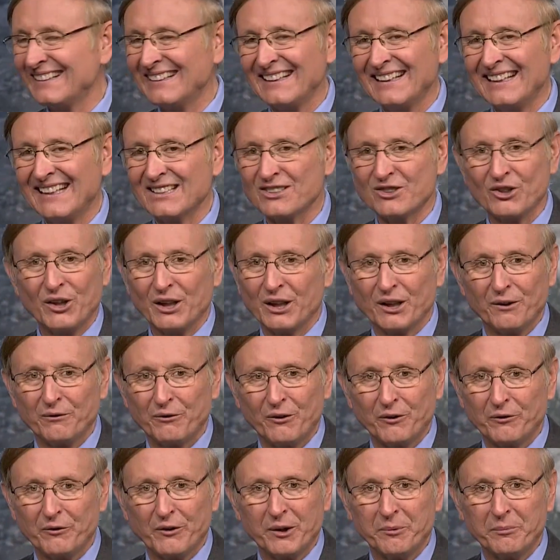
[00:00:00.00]
Historical
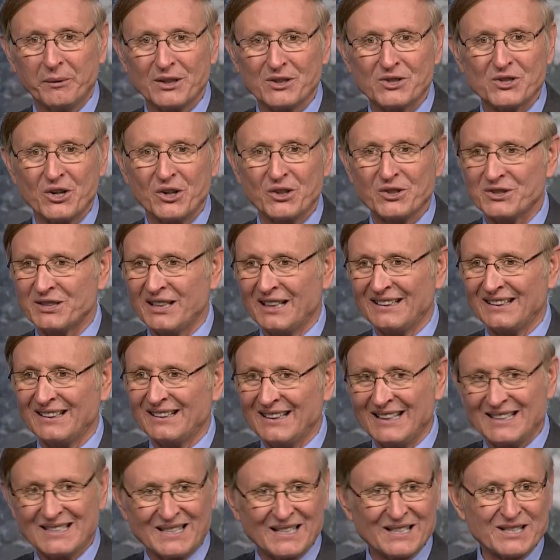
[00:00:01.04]
fulfillment shows that
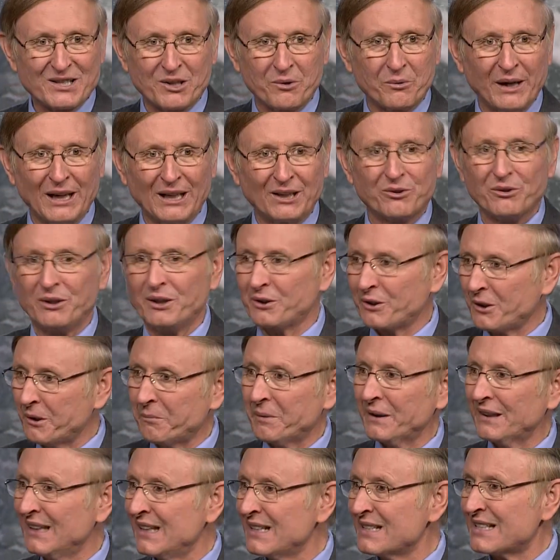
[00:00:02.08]
this is the way to
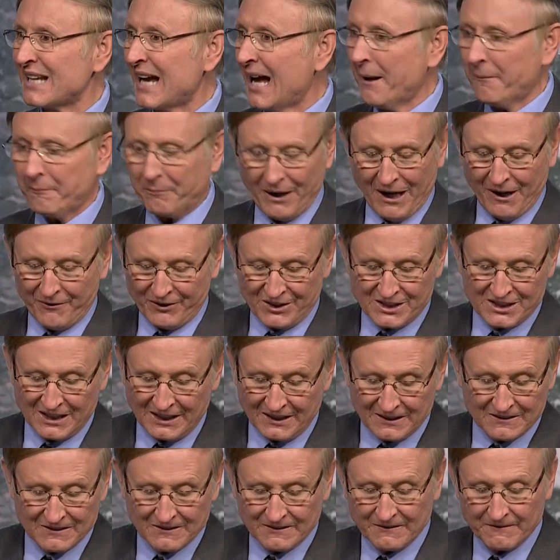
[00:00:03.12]
interpret these time
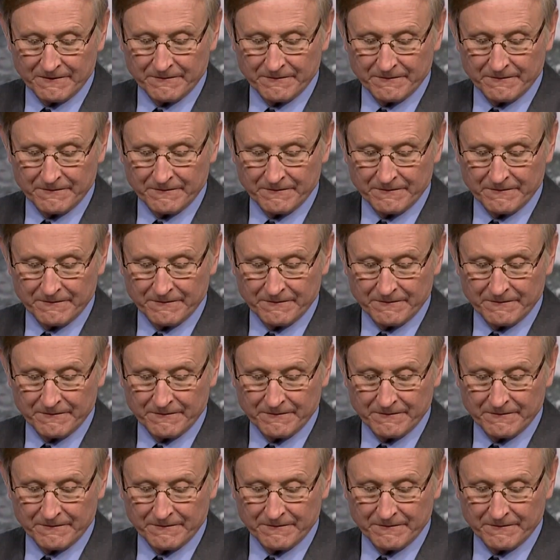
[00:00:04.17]
prophecies.